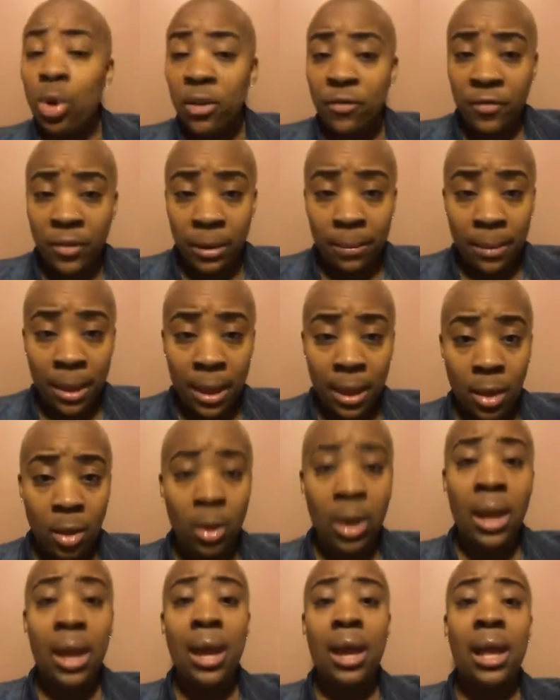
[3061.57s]
or female
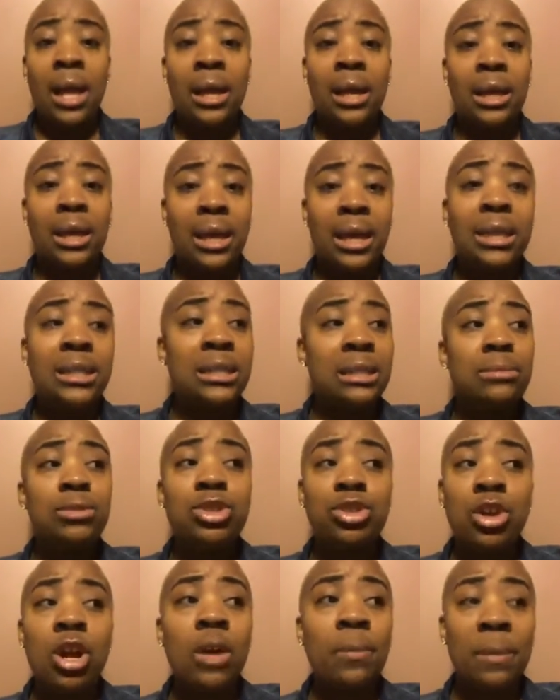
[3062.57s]
get some
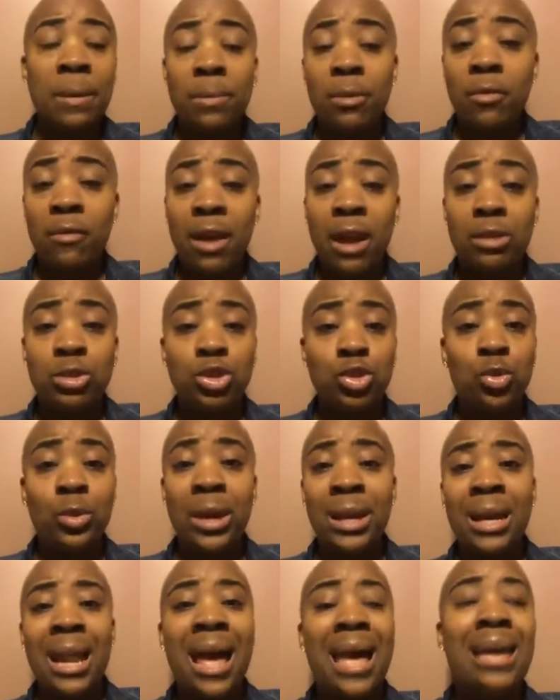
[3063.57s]
strong people around you
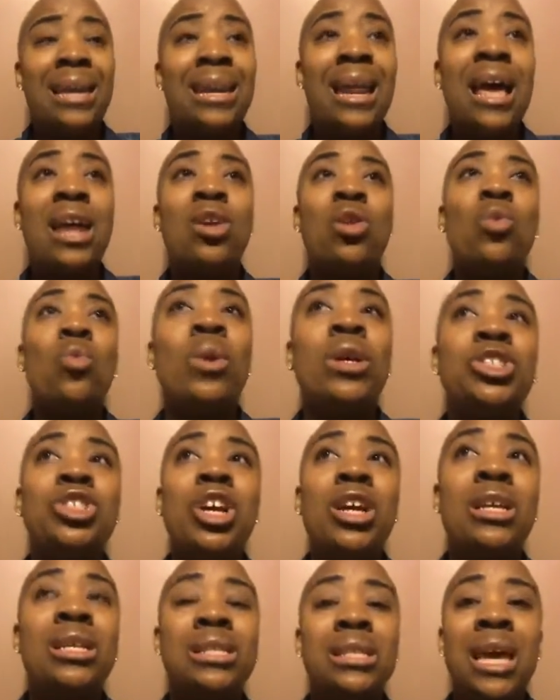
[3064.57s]
and and i don't want
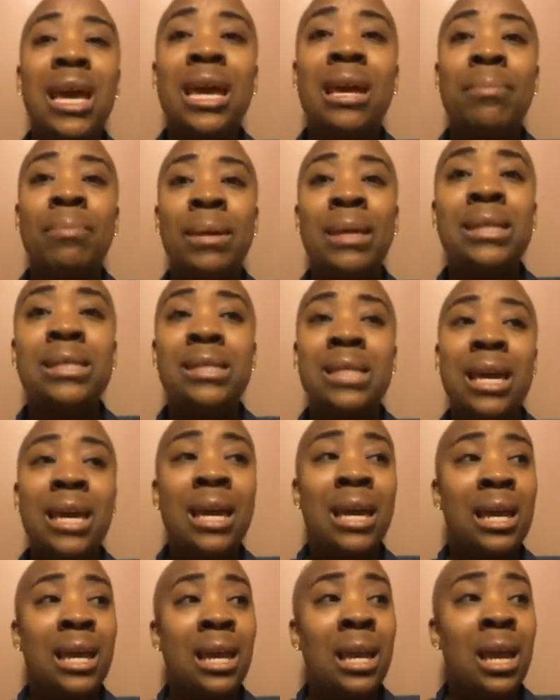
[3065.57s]
y'all to take me
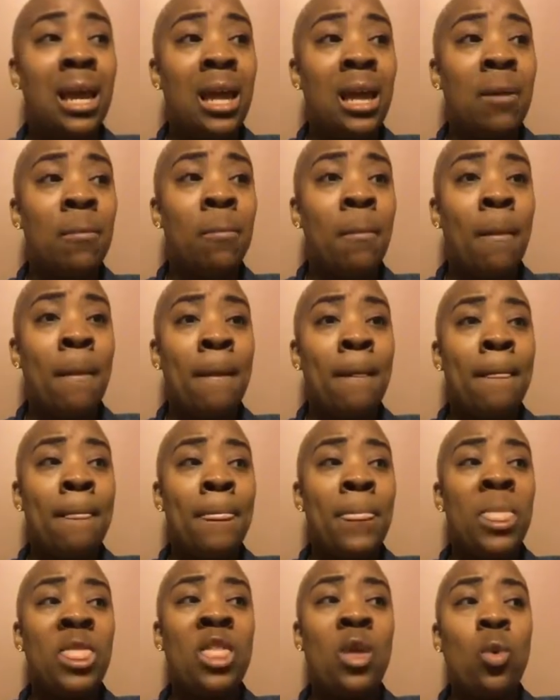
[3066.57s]
saying
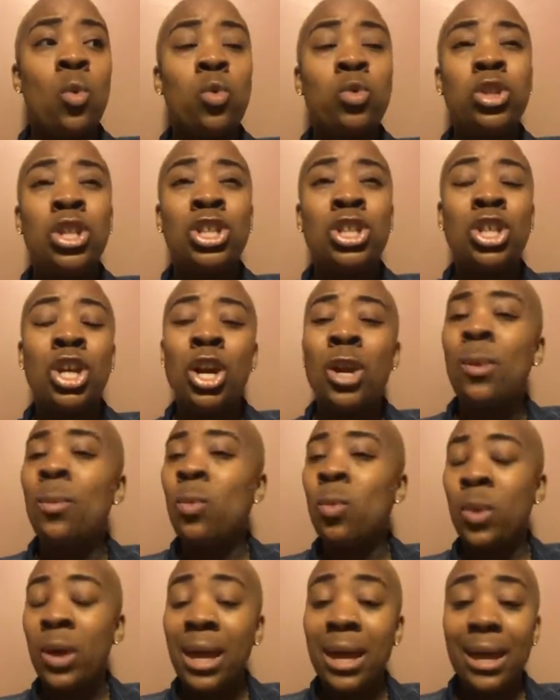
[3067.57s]
the the
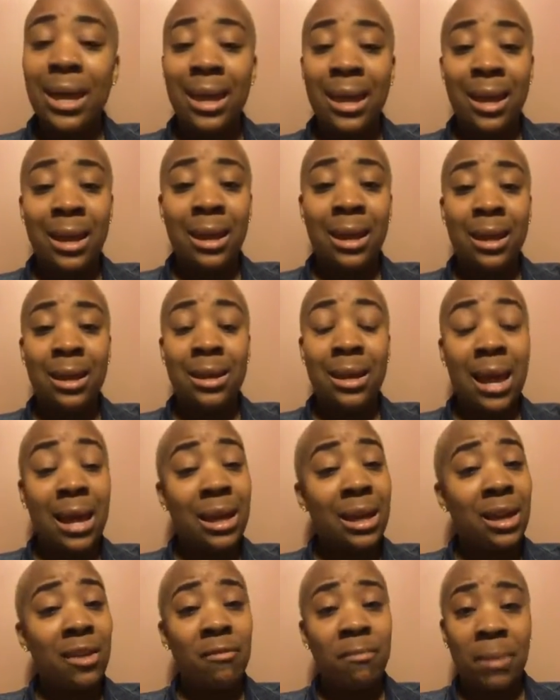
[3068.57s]
term weak in a
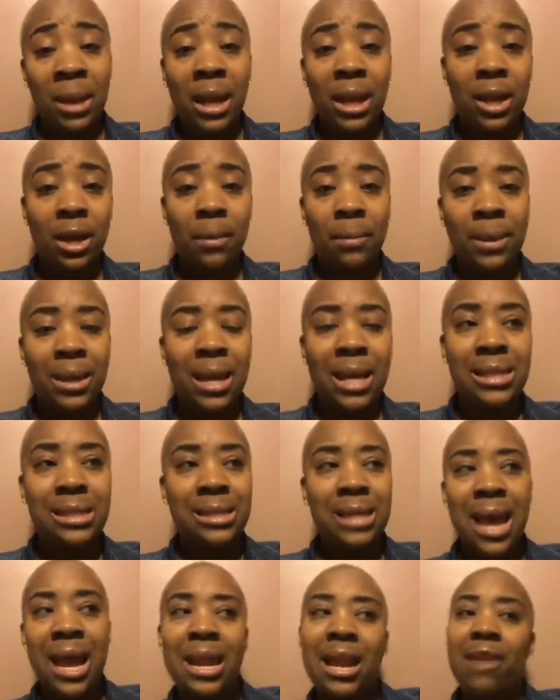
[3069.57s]
negative manner because
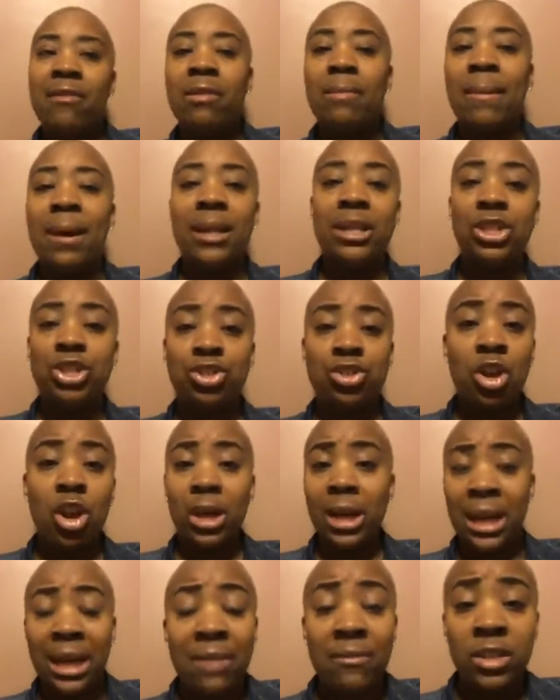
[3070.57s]
not everybody's
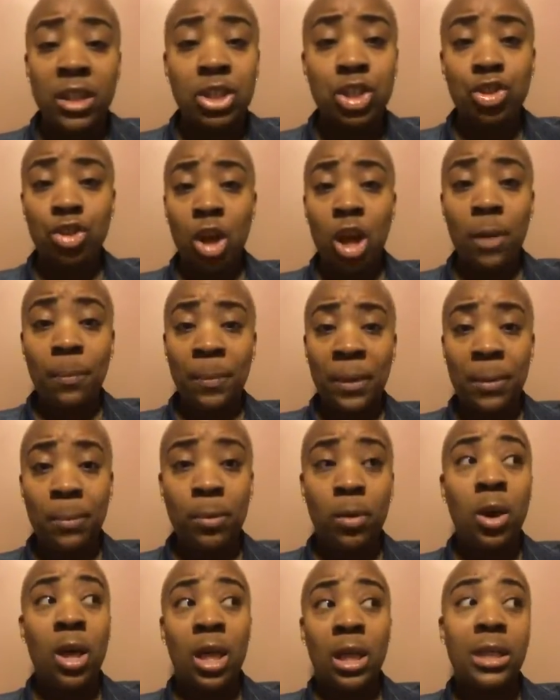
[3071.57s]
strong and even the strong
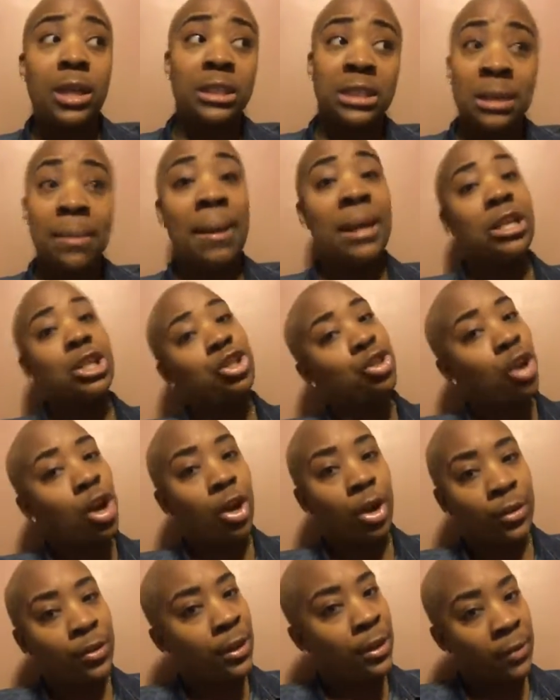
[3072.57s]
people there's somebody
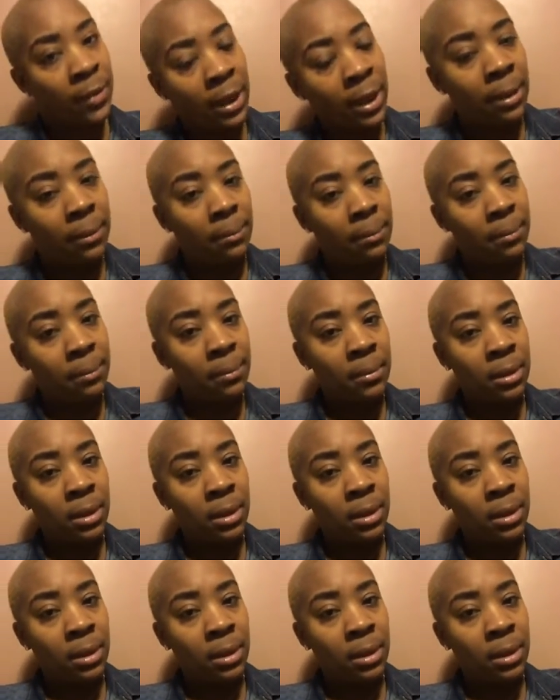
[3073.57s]
stronger than them